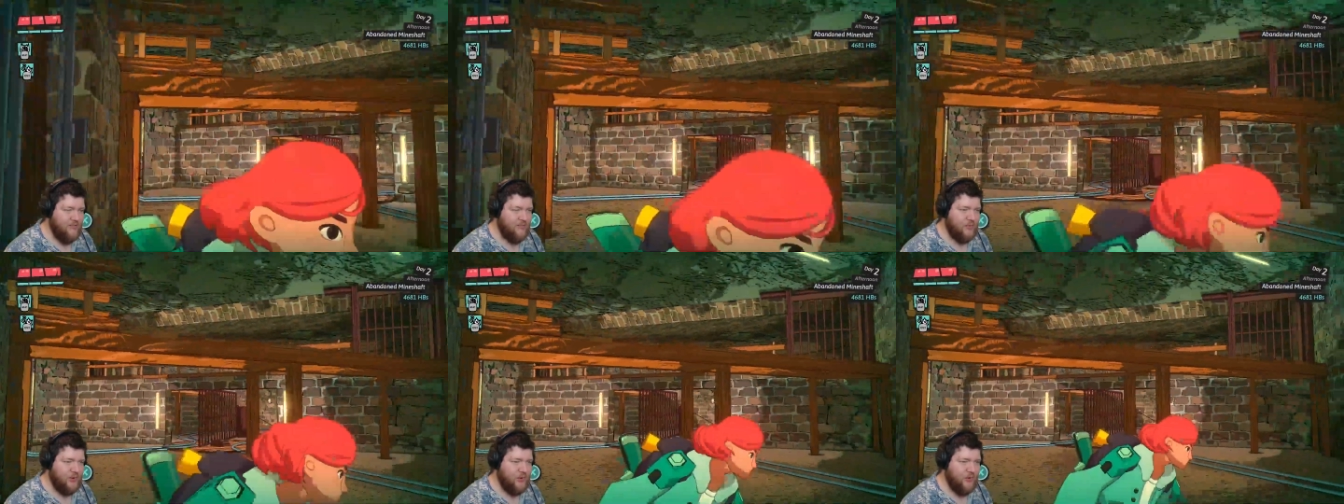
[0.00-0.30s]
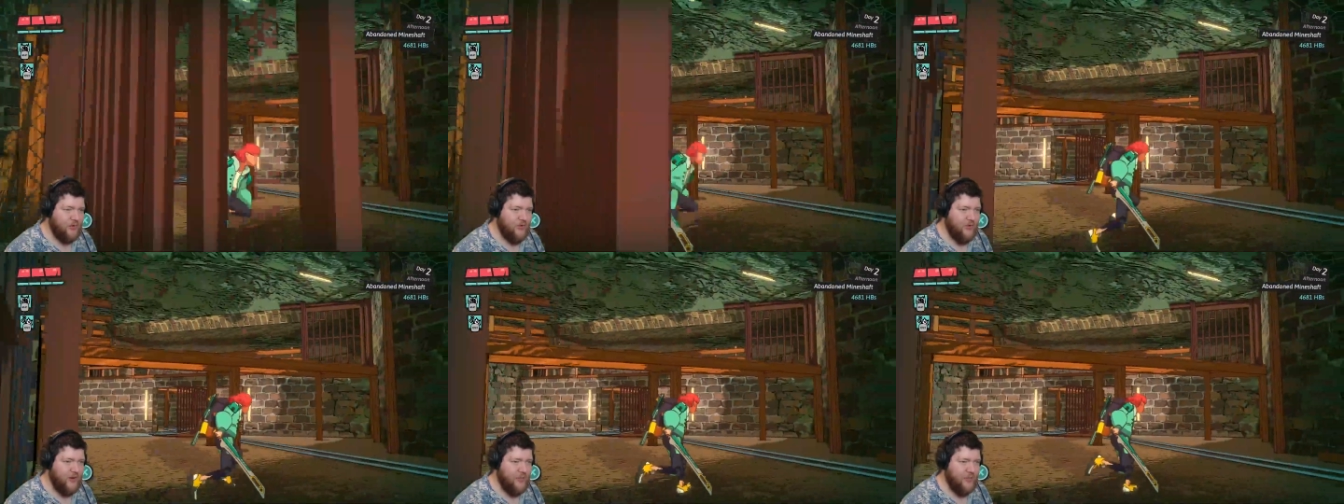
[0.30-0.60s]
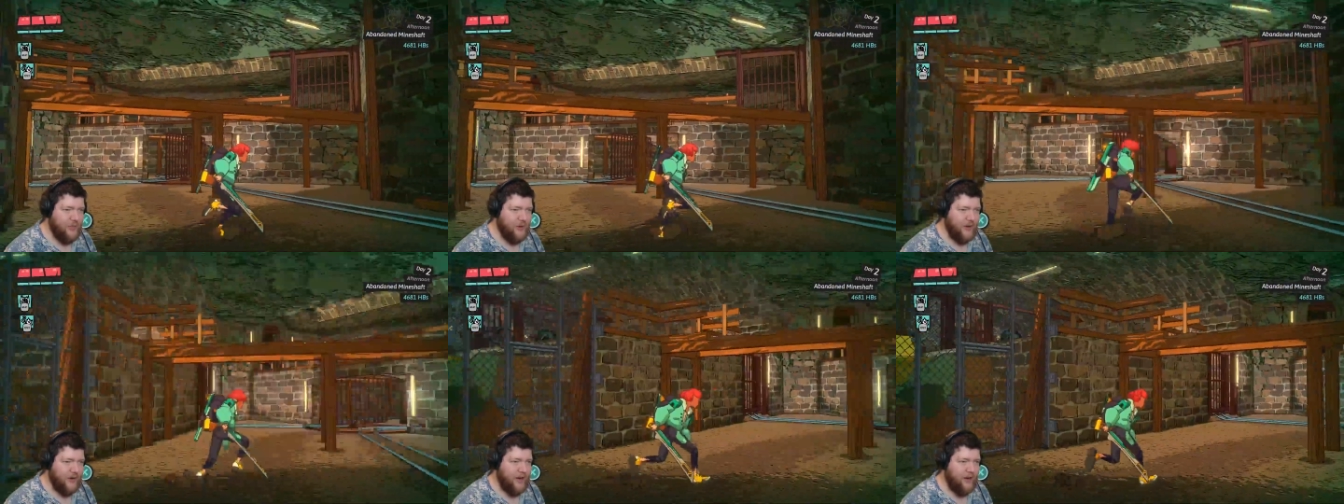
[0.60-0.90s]
Bro,
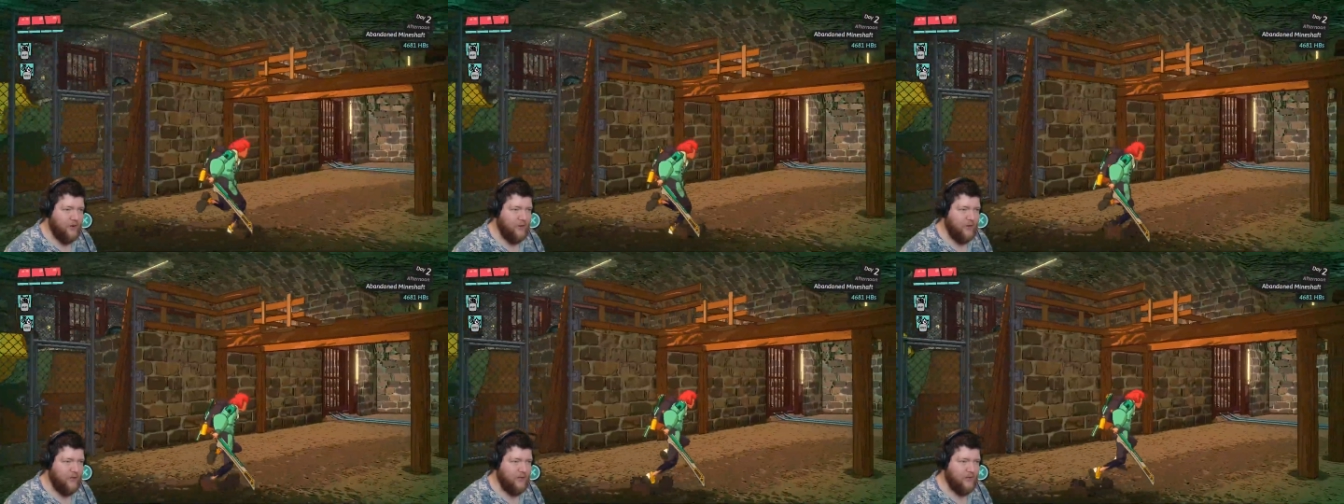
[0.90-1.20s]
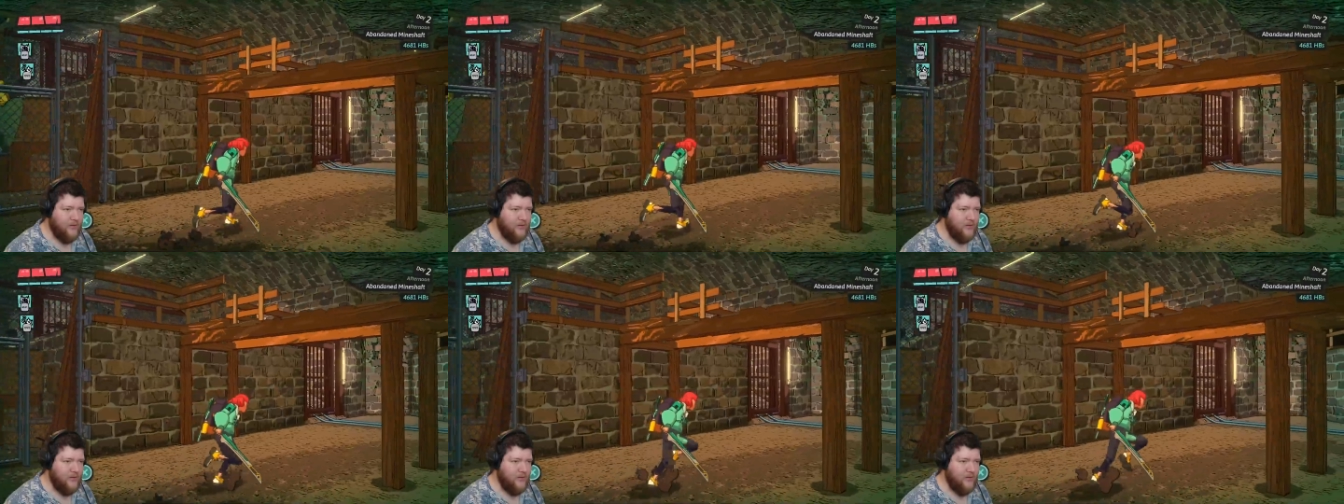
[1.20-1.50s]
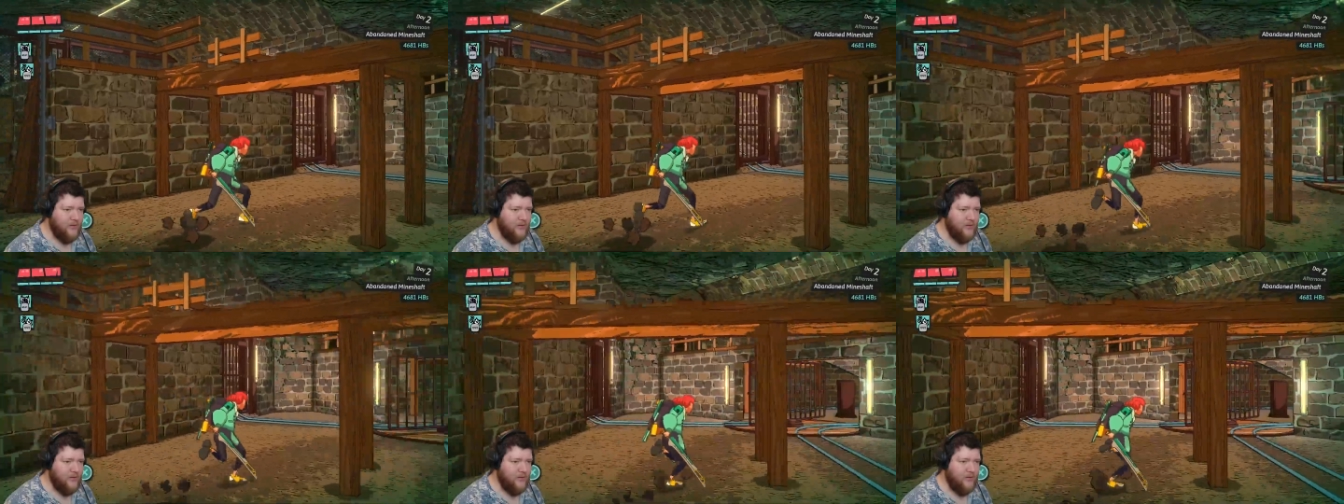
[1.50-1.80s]
come on now.
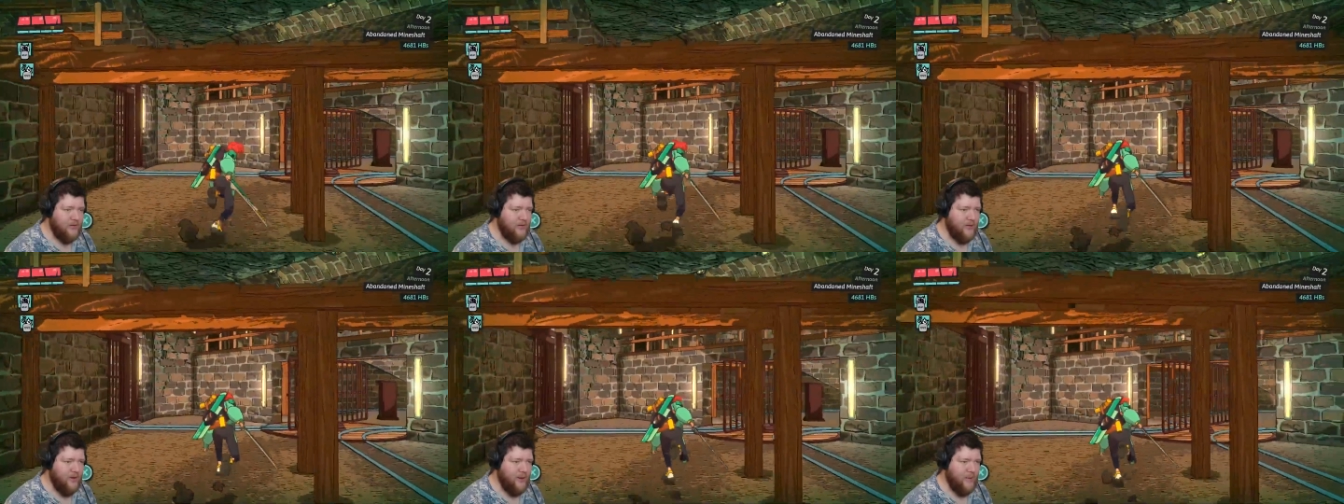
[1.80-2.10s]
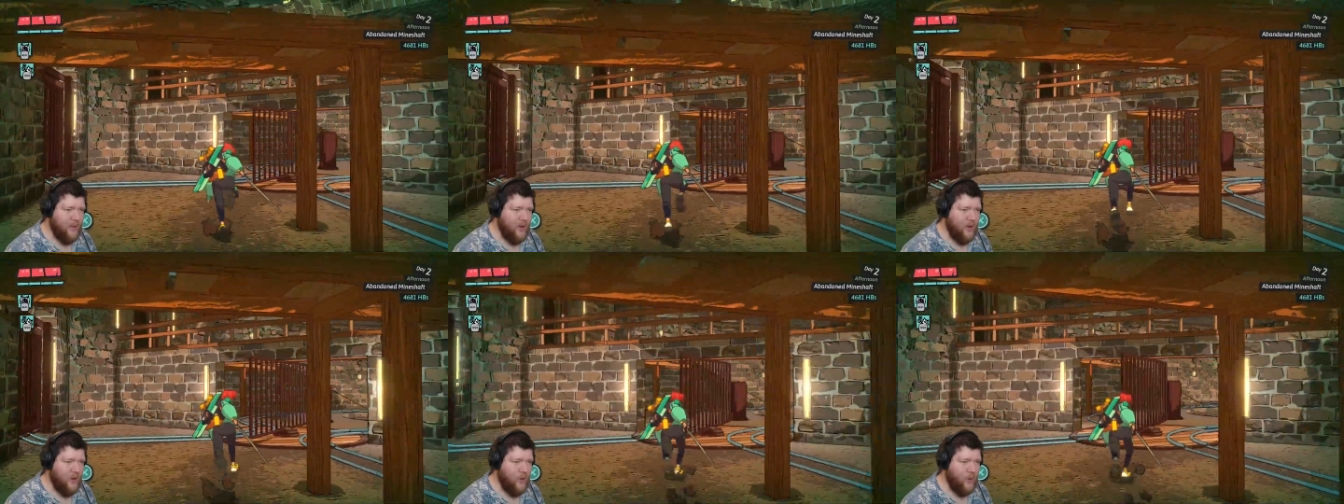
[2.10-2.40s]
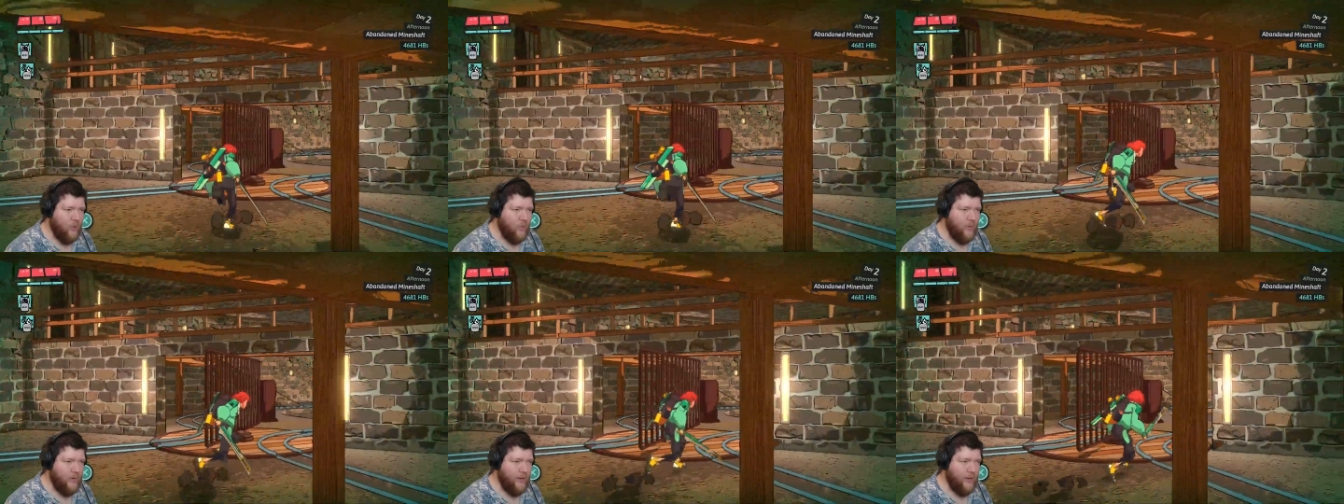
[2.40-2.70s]
Come
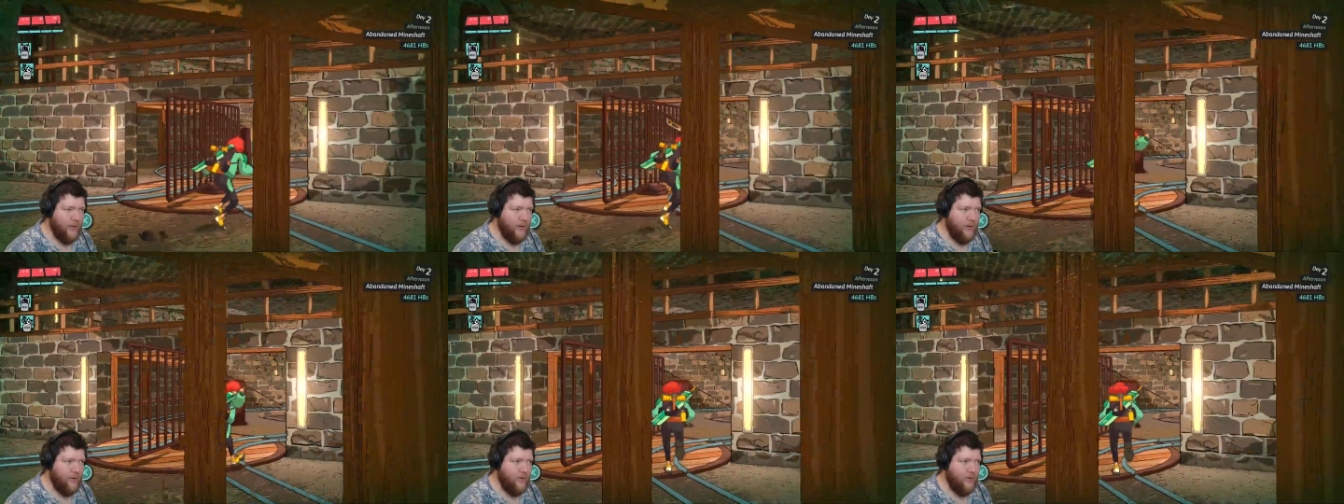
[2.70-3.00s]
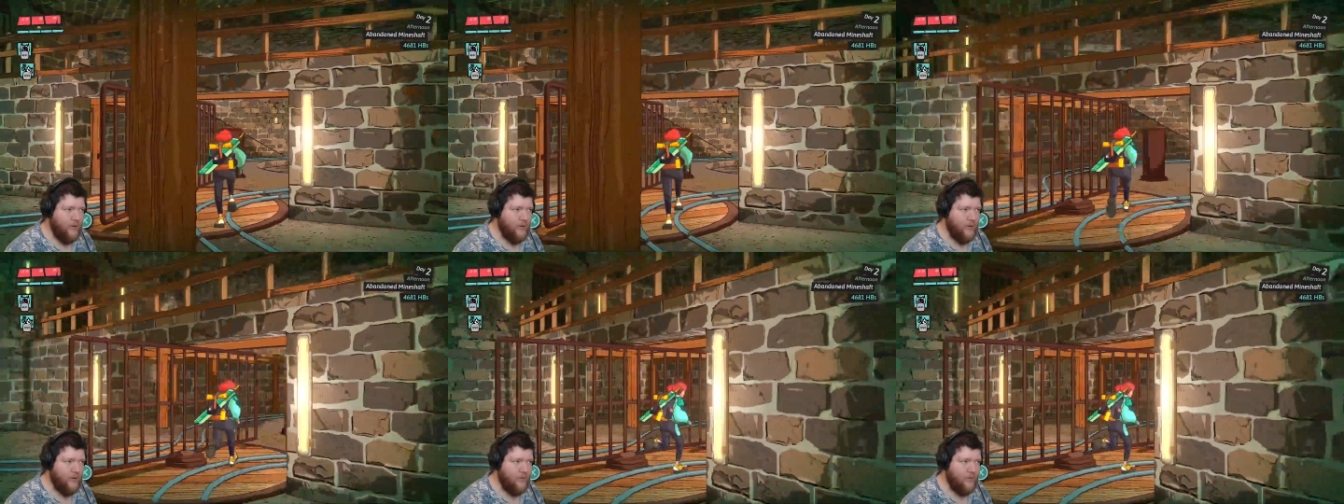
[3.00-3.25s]
on now.